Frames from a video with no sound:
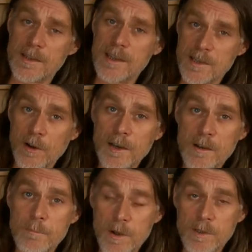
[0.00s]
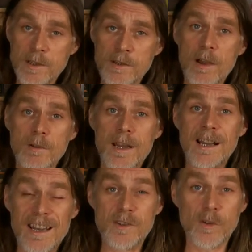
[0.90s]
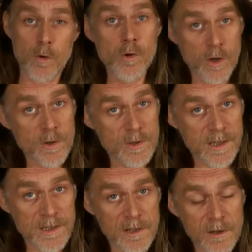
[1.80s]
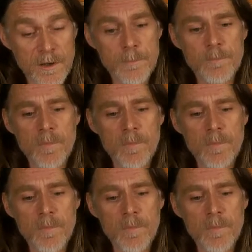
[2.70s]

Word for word: to designing and building your own electric or acoustic guitar,